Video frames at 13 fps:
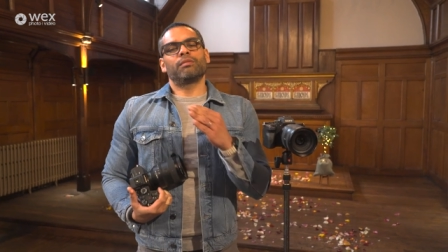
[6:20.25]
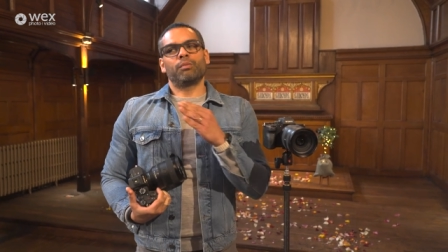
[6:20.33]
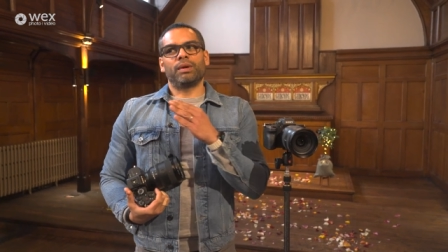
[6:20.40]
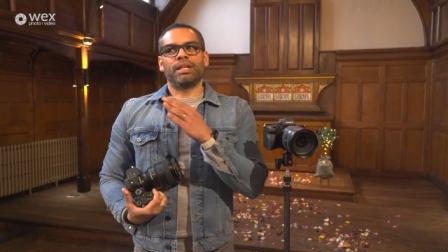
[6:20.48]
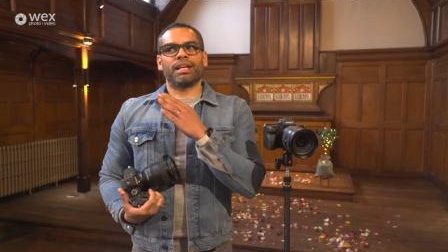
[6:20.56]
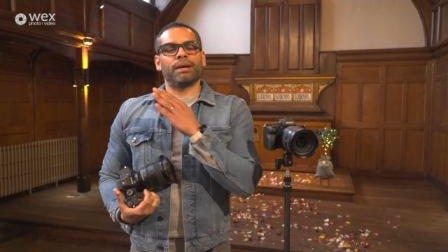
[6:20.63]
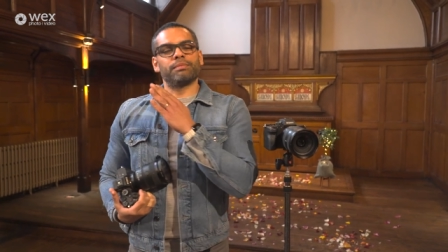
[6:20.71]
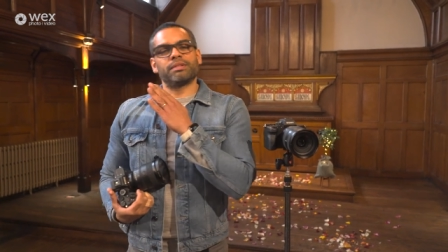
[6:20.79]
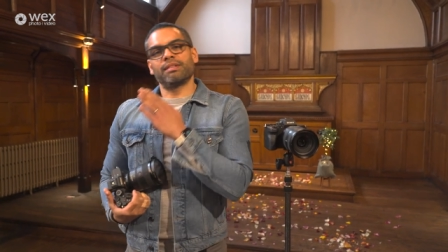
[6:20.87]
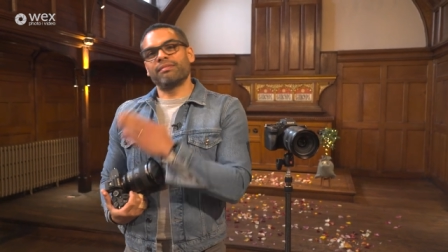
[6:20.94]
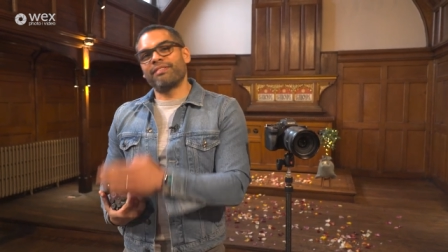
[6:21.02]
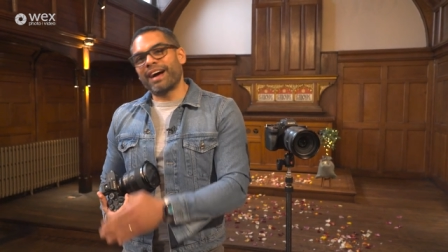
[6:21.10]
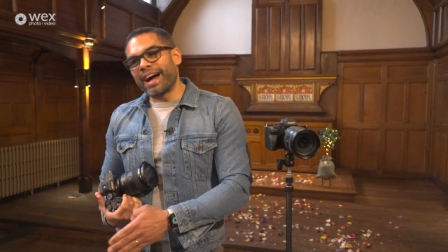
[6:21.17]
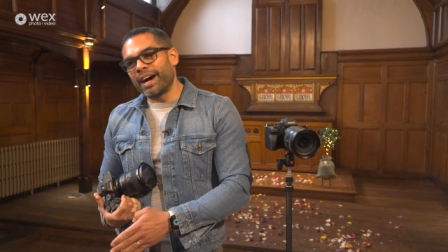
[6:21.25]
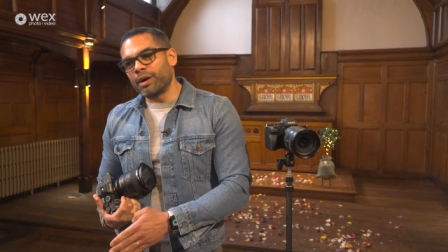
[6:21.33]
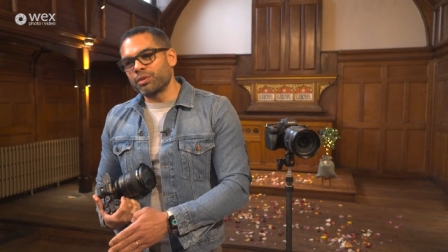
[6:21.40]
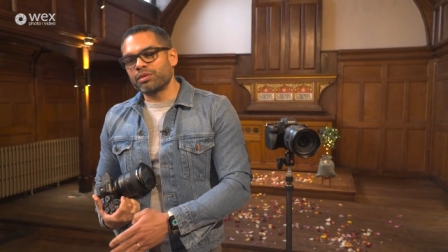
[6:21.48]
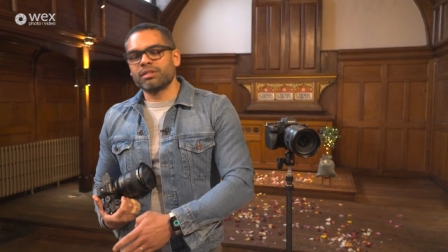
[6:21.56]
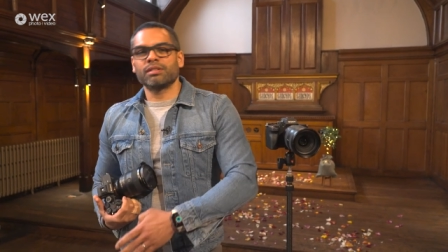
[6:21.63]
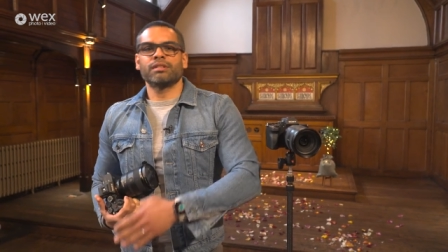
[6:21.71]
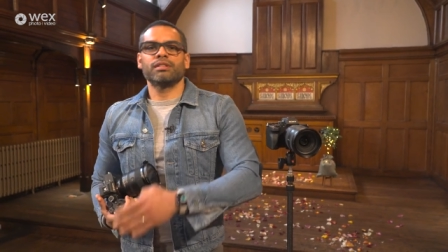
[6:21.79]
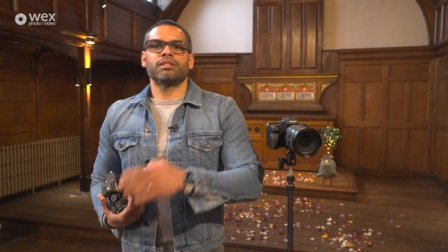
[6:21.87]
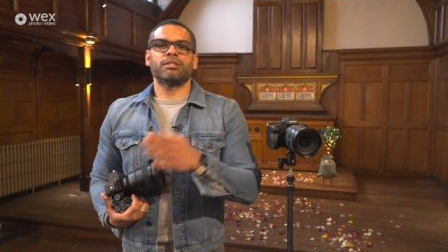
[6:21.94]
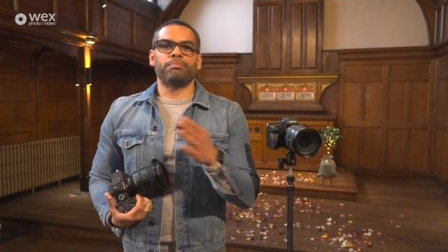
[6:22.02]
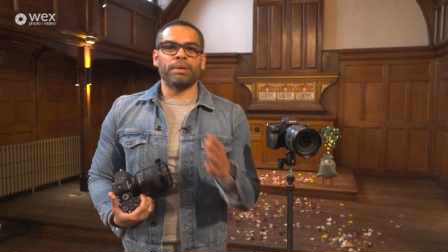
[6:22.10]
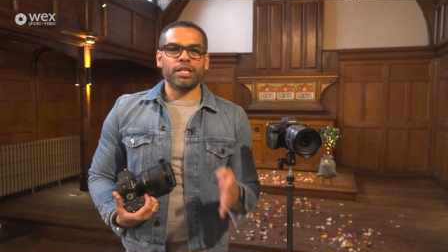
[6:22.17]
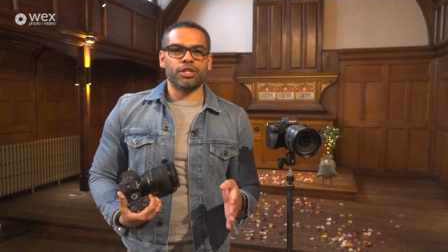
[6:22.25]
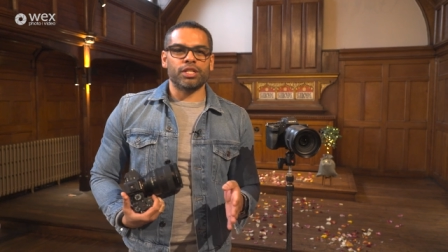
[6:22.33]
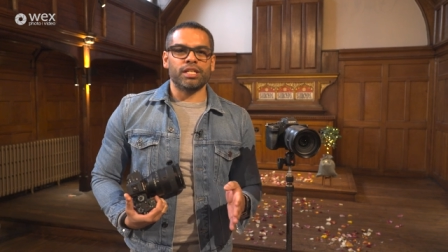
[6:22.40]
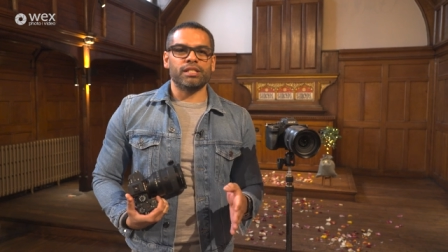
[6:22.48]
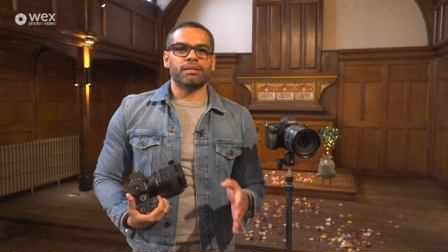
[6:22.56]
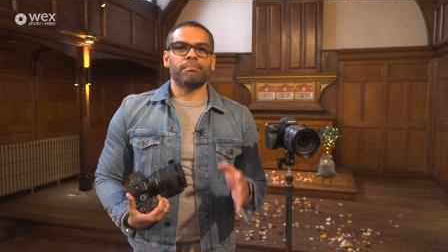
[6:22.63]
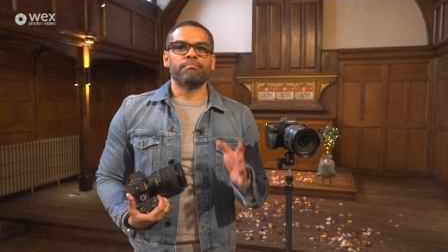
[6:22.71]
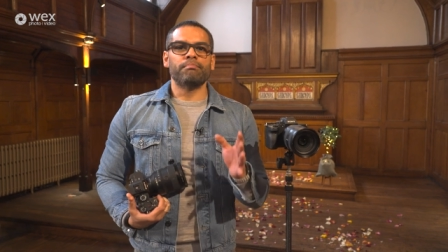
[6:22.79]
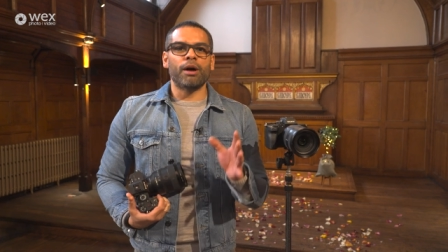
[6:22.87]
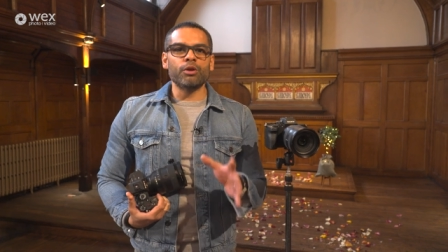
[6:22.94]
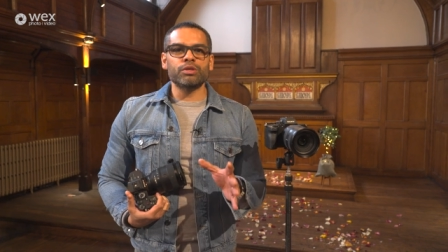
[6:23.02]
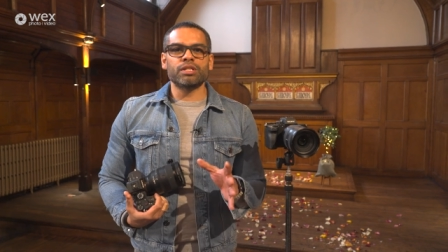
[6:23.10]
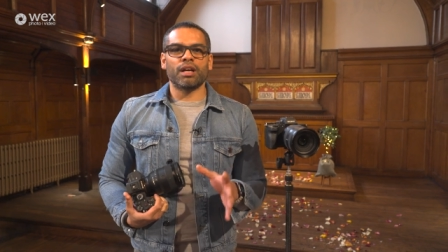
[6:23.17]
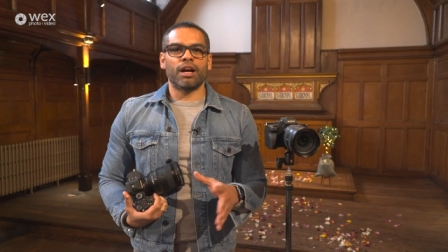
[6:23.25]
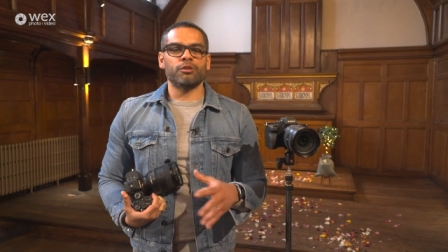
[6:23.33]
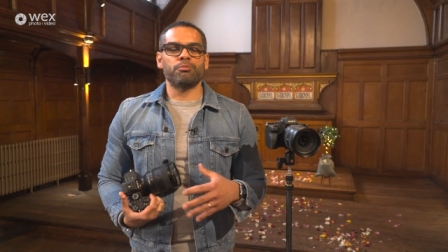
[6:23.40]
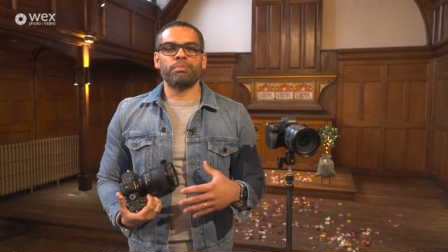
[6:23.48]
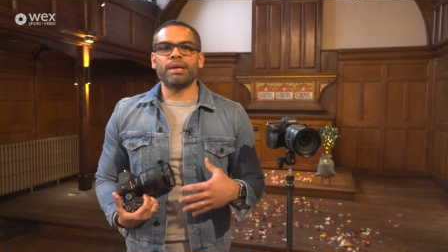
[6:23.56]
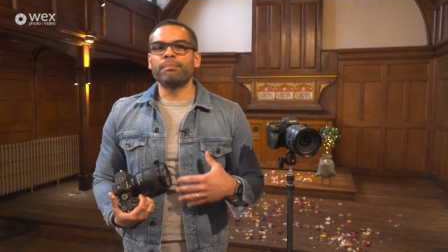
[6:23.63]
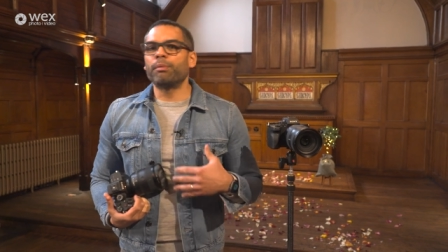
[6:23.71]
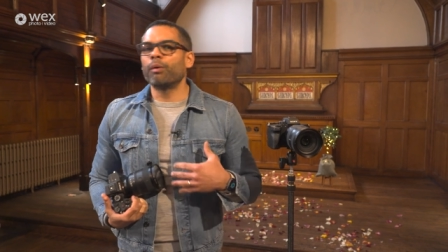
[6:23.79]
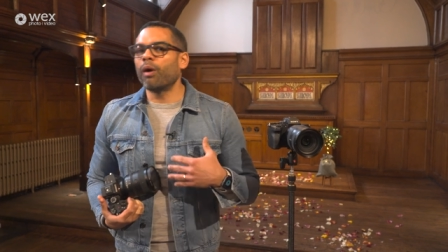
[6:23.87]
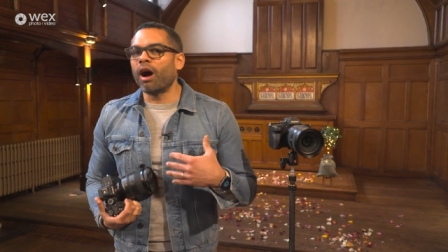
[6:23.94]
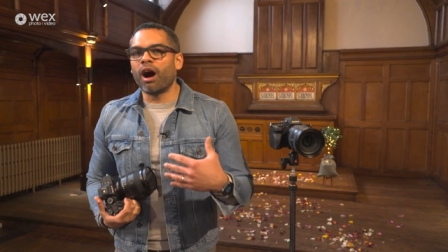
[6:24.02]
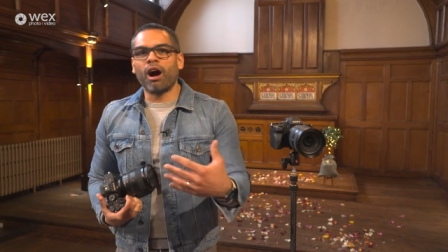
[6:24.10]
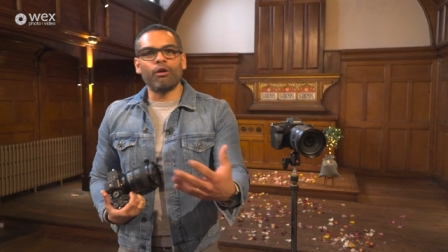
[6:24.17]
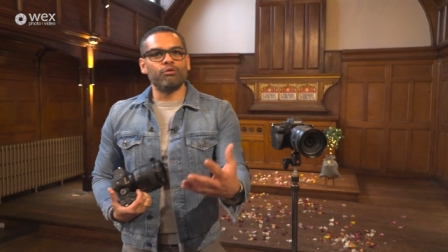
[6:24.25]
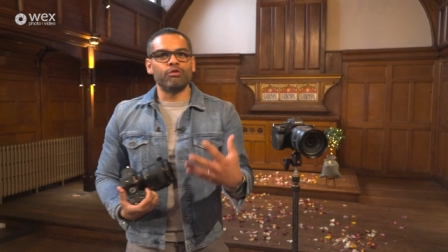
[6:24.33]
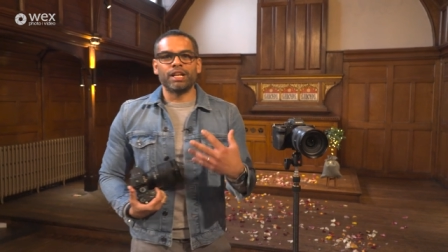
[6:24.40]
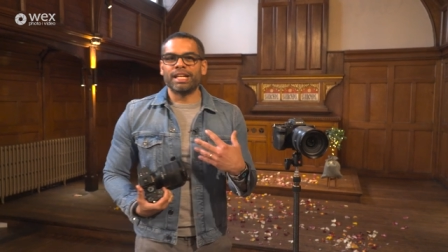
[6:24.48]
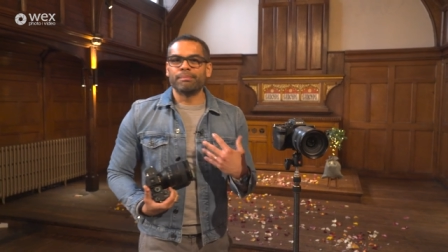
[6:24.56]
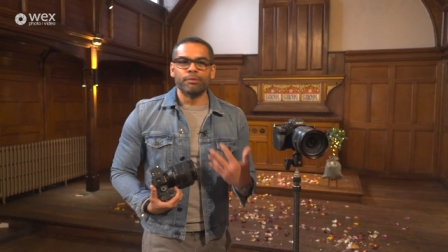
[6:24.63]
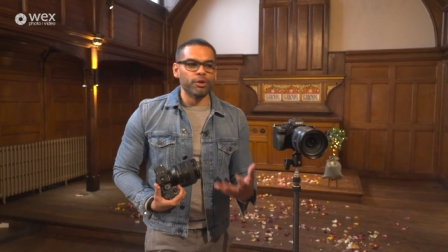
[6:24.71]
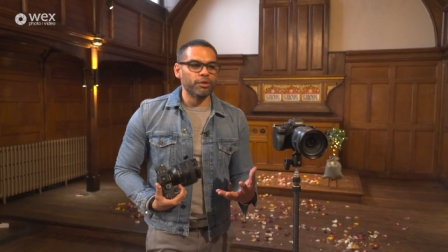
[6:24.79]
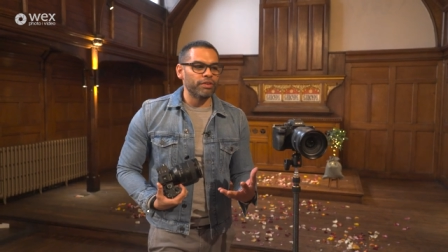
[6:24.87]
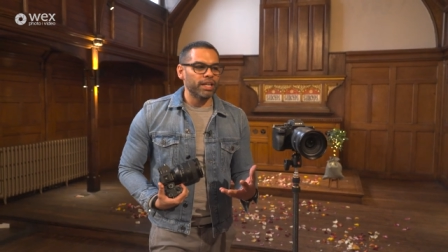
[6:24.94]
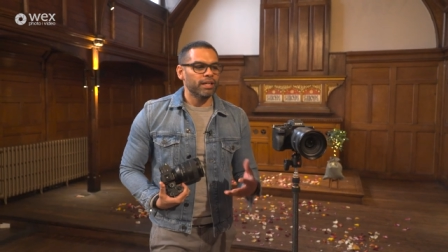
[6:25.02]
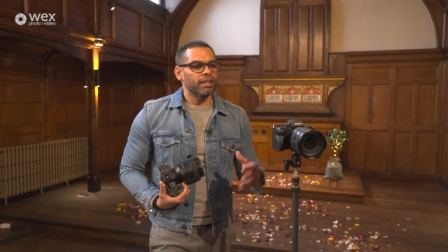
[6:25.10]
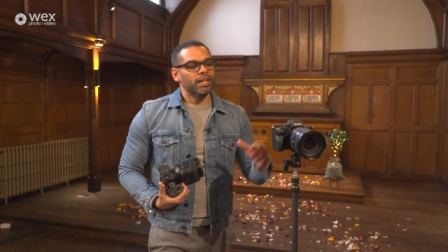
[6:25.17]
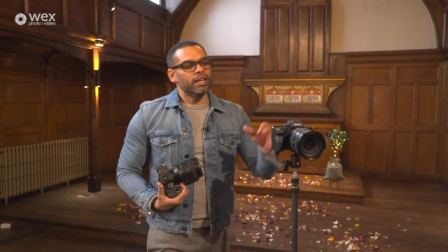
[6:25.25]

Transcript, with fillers: when it comes to the speeches, most times people aren't really moving.